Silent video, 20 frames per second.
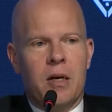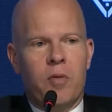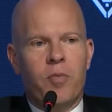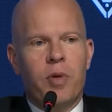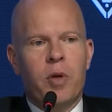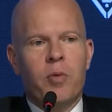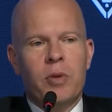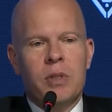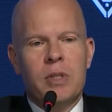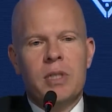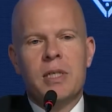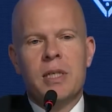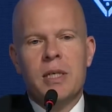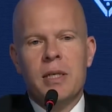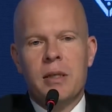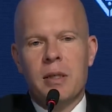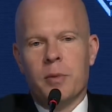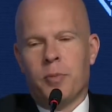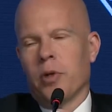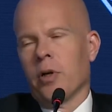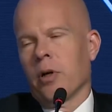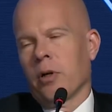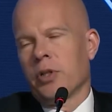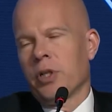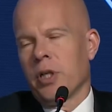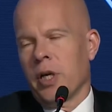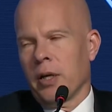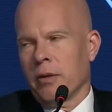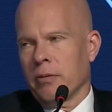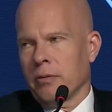we will see the
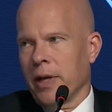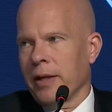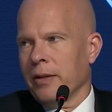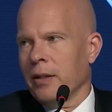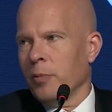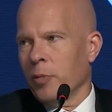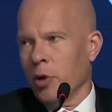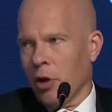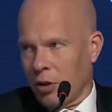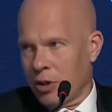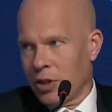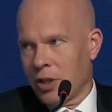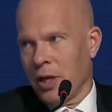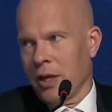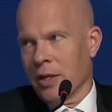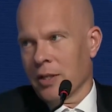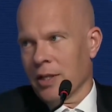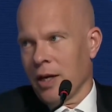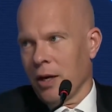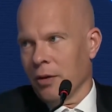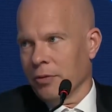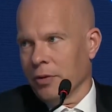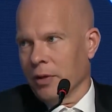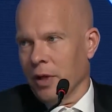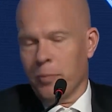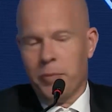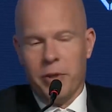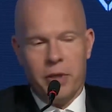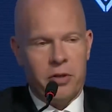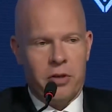blockchain and the blockchains out there,
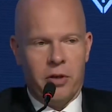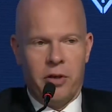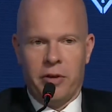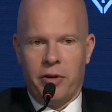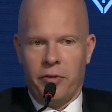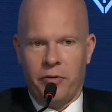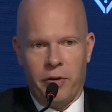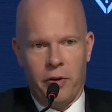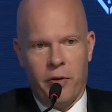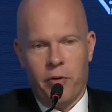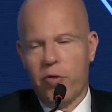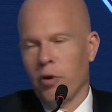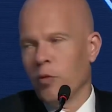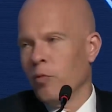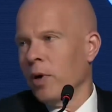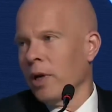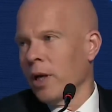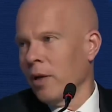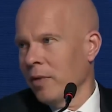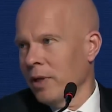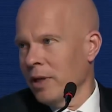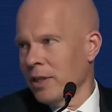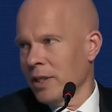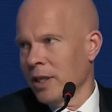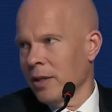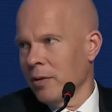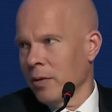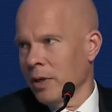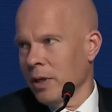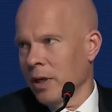Bitcoin, Ethereum, whatever
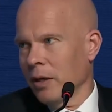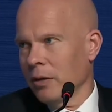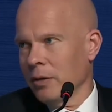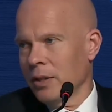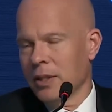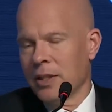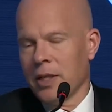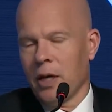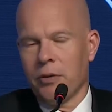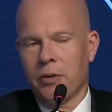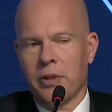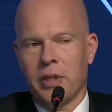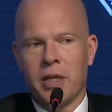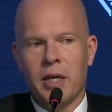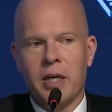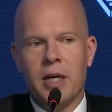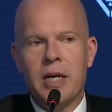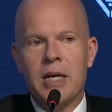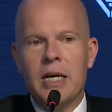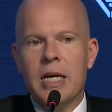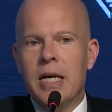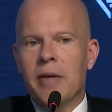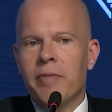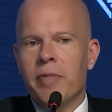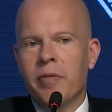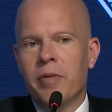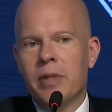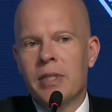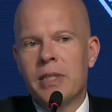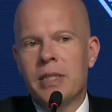else is out there.
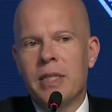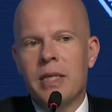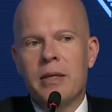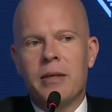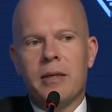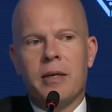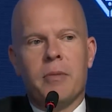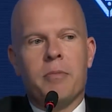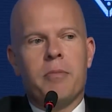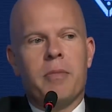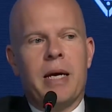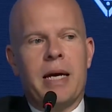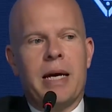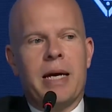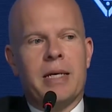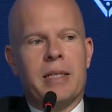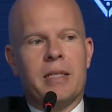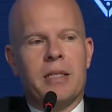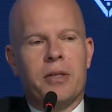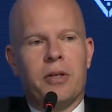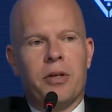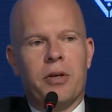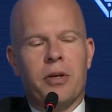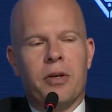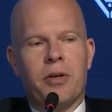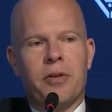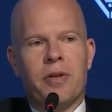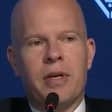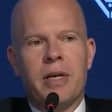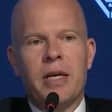We will see them as
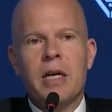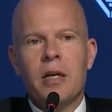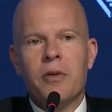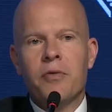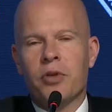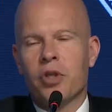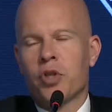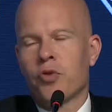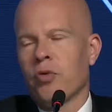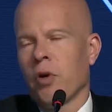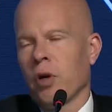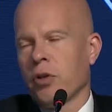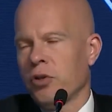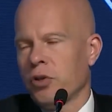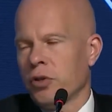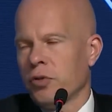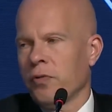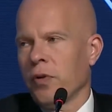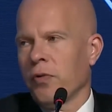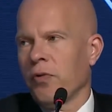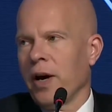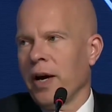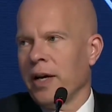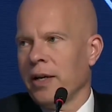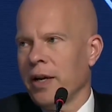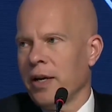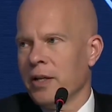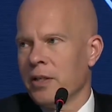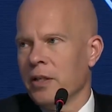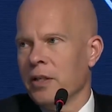the infrastructures for
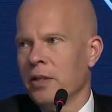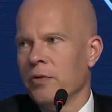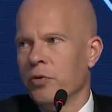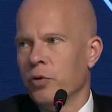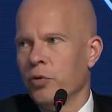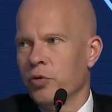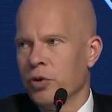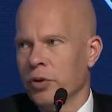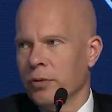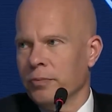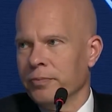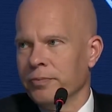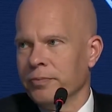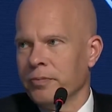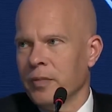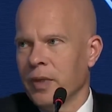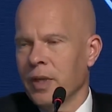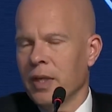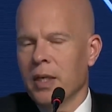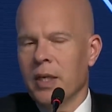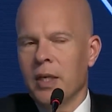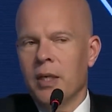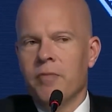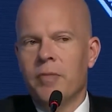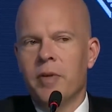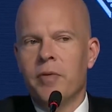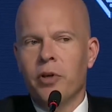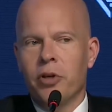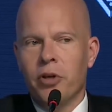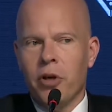finance in the future.
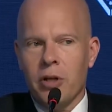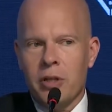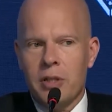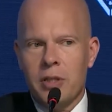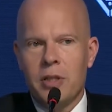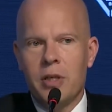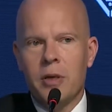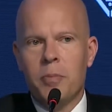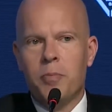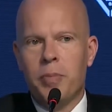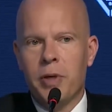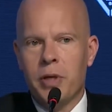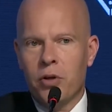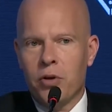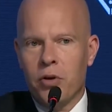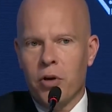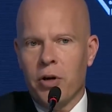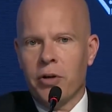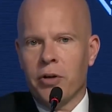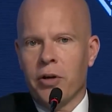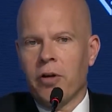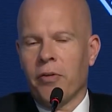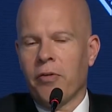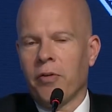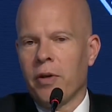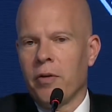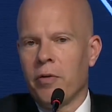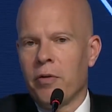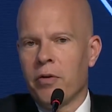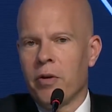We will not see Bitcoin or
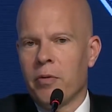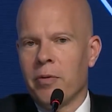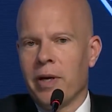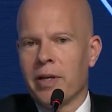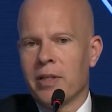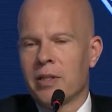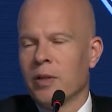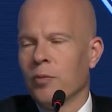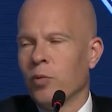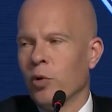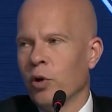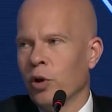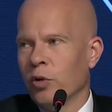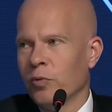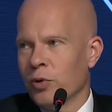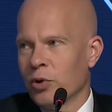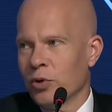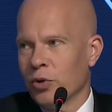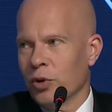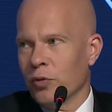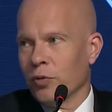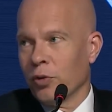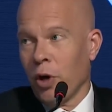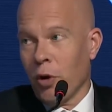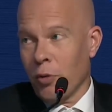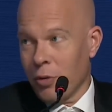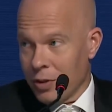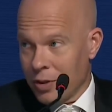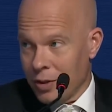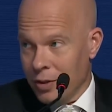Ethereum as the world reserve
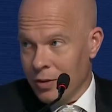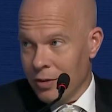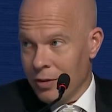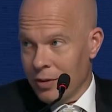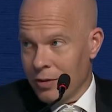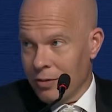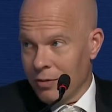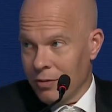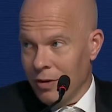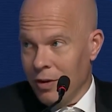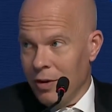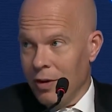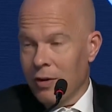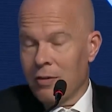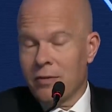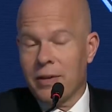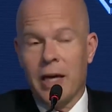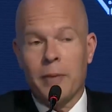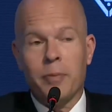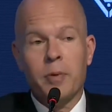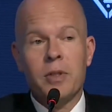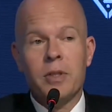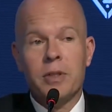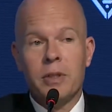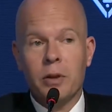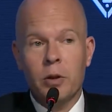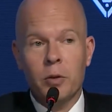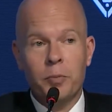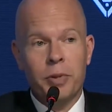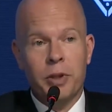currencies. That will
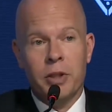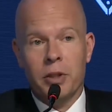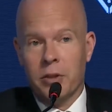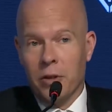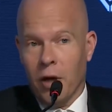still be